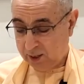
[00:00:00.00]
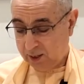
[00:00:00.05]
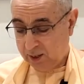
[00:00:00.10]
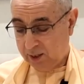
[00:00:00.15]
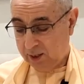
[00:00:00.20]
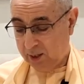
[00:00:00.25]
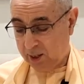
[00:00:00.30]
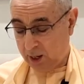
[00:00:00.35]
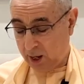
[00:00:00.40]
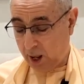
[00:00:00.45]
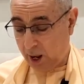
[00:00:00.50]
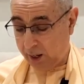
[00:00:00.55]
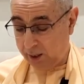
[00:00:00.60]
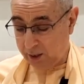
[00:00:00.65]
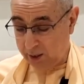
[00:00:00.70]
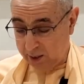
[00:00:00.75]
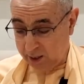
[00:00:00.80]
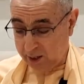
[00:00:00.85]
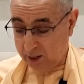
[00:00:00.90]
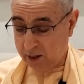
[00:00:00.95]
that
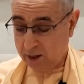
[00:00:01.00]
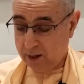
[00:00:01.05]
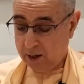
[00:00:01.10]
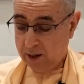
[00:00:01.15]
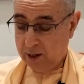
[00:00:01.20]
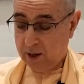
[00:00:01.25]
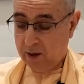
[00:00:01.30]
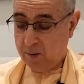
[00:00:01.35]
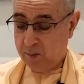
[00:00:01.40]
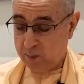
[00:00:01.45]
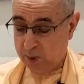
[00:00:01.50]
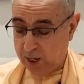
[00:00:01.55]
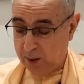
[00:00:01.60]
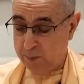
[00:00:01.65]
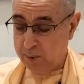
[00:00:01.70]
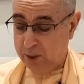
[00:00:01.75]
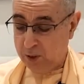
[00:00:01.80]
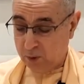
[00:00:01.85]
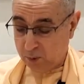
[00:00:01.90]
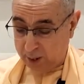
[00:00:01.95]
idea may be
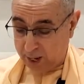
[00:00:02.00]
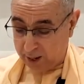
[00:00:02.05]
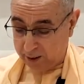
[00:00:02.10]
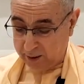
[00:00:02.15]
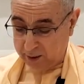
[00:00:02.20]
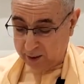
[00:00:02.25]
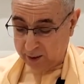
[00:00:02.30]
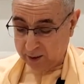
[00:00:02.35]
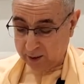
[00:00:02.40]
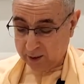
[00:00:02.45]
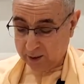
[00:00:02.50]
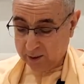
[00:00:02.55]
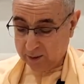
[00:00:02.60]
granted,